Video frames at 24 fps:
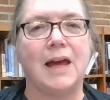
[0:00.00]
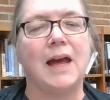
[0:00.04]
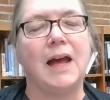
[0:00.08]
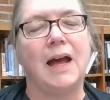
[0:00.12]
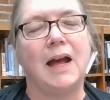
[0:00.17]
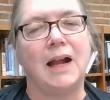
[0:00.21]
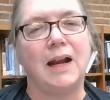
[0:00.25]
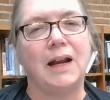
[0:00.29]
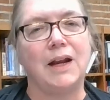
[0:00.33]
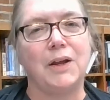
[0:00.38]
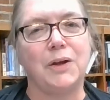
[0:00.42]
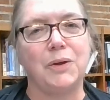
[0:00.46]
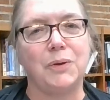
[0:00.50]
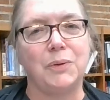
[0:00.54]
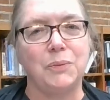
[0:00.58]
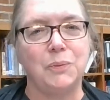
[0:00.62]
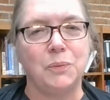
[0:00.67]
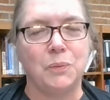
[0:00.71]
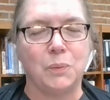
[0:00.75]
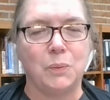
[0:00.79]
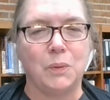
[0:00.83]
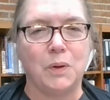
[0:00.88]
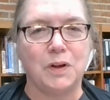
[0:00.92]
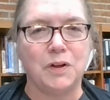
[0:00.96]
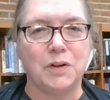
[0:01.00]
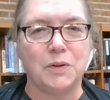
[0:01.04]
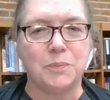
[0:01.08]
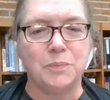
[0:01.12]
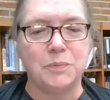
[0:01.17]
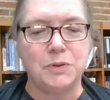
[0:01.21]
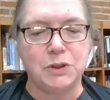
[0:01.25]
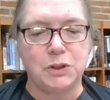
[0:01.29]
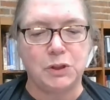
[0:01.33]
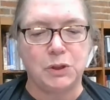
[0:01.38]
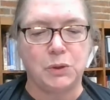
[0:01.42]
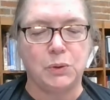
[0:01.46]
Hello,
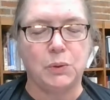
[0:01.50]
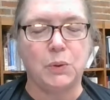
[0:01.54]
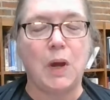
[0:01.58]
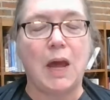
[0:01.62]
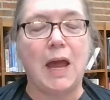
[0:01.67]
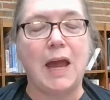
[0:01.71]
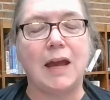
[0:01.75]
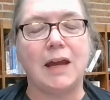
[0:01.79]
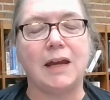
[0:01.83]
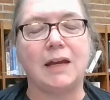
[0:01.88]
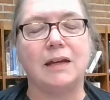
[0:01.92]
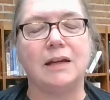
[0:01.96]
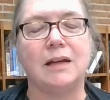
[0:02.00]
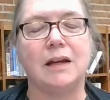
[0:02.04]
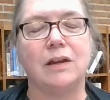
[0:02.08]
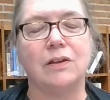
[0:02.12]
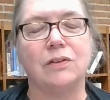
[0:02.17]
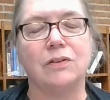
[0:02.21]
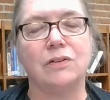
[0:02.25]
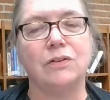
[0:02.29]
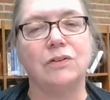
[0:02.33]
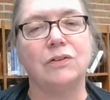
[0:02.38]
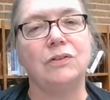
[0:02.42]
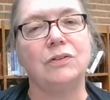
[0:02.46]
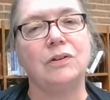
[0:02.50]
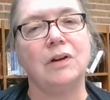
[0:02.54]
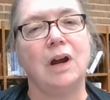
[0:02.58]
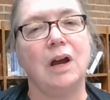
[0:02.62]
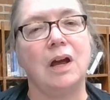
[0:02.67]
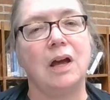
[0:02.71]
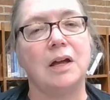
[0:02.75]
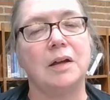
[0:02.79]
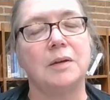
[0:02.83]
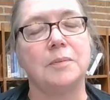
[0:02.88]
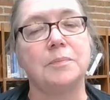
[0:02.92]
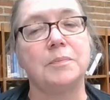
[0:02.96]
welcome to another
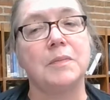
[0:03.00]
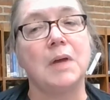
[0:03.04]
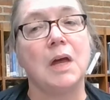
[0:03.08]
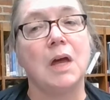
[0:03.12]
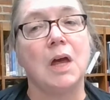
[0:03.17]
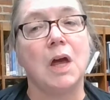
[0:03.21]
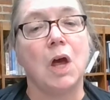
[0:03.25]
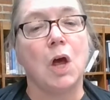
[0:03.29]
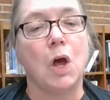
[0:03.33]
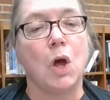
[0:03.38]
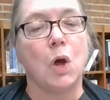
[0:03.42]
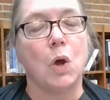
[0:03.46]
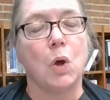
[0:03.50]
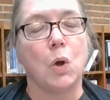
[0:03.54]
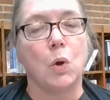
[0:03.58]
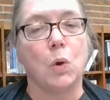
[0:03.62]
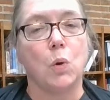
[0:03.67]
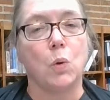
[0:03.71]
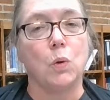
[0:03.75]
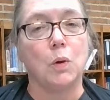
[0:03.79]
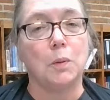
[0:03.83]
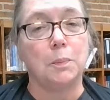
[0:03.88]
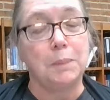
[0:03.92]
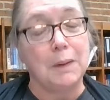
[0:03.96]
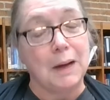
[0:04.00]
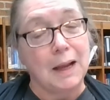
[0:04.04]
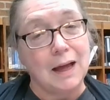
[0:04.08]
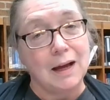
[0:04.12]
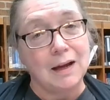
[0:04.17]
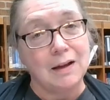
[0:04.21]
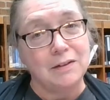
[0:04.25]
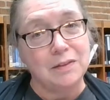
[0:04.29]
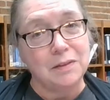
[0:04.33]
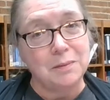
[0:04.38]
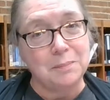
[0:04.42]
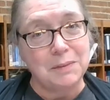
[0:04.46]
Quilt
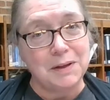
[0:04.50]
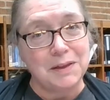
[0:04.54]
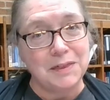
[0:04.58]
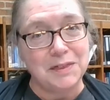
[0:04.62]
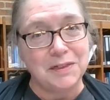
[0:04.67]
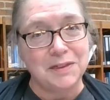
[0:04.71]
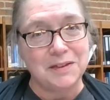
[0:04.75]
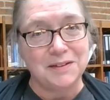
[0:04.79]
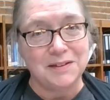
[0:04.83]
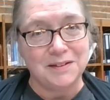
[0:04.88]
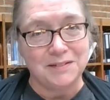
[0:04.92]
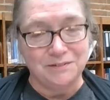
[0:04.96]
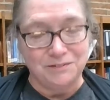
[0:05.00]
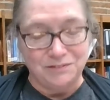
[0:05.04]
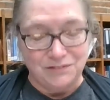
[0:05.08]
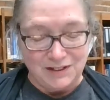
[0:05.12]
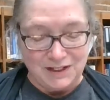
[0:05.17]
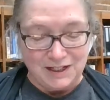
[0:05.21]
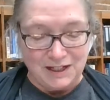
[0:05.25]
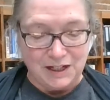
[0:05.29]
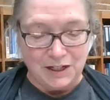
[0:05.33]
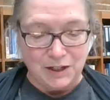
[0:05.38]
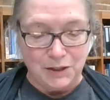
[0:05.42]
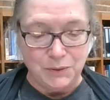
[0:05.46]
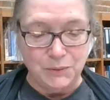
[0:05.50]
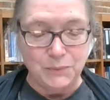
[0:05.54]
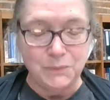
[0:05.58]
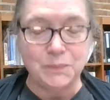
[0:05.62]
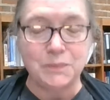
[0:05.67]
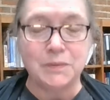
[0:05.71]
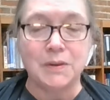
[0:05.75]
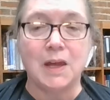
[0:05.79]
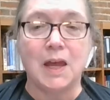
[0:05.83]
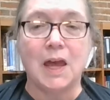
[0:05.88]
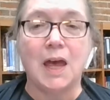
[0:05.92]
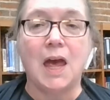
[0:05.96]
Block of the Month video.
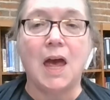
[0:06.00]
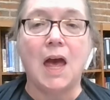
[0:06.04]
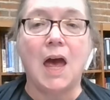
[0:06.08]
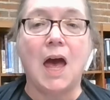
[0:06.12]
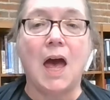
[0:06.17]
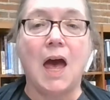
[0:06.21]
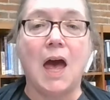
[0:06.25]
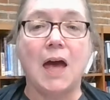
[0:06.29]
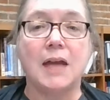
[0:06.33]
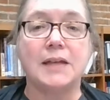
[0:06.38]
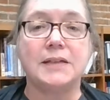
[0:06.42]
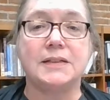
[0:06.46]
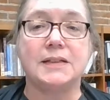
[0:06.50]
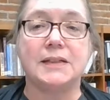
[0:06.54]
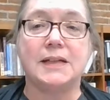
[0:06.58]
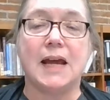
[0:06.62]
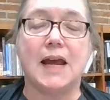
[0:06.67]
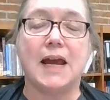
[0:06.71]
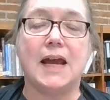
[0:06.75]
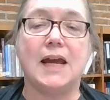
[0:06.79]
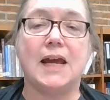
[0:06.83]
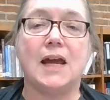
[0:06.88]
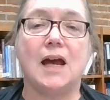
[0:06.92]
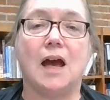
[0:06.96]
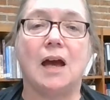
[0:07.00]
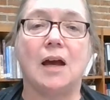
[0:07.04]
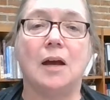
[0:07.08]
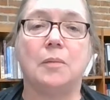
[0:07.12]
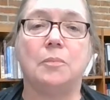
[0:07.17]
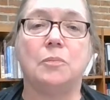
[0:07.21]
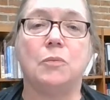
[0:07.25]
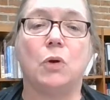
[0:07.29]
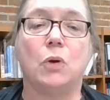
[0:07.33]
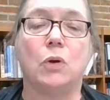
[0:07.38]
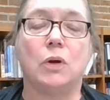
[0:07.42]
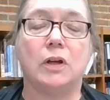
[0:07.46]
Today
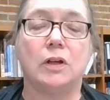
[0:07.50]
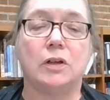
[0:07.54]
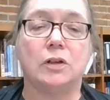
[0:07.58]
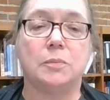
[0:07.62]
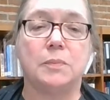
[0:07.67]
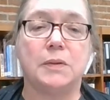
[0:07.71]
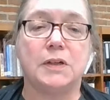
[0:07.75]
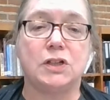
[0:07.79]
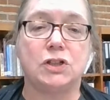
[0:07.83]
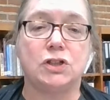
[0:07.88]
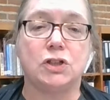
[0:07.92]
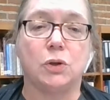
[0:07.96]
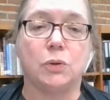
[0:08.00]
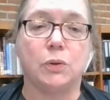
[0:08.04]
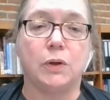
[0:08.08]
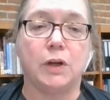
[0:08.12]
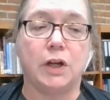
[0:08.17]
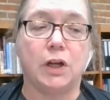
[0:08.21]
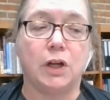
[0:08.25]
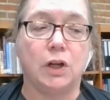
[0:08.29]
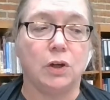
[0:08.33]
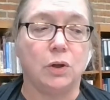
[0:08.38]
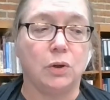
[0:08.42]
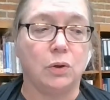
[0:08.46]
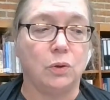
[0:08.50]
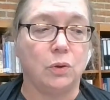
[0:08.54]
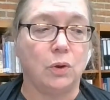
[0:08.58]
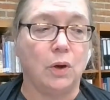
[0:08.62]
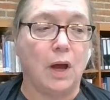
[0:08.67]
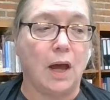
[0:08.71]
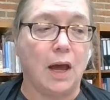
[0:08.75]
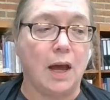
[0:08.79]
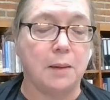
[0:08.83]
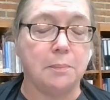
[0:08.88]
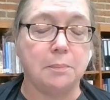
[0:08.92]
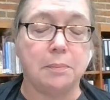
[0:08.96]
I'm going to be showing you
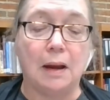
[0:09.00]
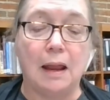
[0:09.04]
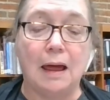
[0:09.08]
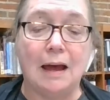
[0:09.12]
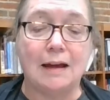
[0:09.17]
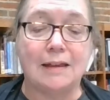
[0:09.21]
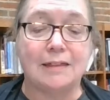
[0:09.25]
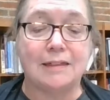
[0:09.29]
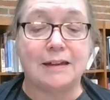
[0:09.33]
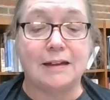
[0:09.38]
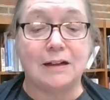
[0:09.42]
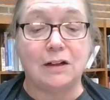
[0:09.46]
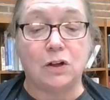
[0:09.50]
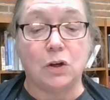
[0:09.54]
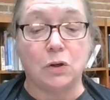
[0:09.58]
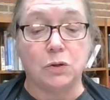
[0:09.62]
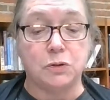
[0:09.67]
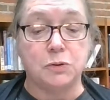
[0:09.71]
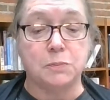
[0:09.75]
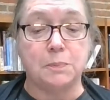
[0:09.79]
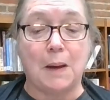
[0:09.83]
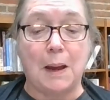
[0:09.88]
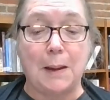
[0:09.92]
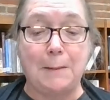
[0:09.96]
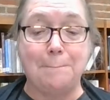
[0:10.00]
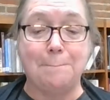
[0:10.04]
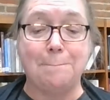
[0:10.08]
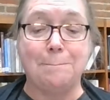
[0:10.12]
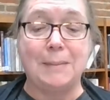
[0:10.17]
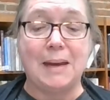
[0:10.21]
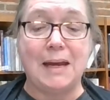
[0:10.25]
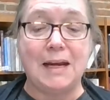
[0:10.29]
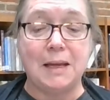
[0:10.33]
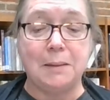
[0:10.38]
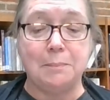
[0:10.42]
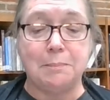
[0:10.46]
a block that goes by
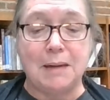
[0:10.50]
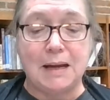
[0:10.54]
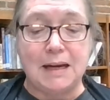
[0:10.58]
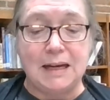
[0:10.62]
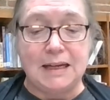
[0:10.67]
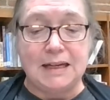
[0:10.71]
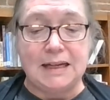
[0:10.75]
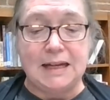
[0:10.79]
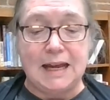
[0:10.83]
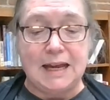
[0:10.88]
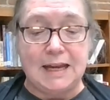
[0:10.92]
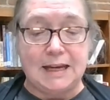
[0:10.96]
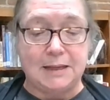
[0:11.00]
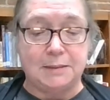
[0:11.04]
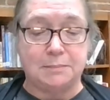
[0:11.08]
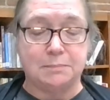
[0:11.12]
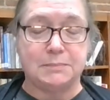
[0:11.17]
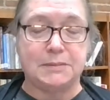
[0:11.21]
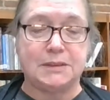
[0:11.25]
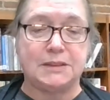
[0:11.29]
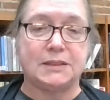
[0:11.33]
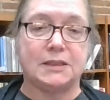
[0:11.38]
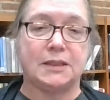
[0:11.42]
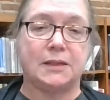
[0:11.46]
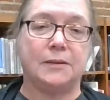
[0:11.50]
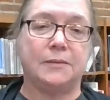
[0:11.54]
many names.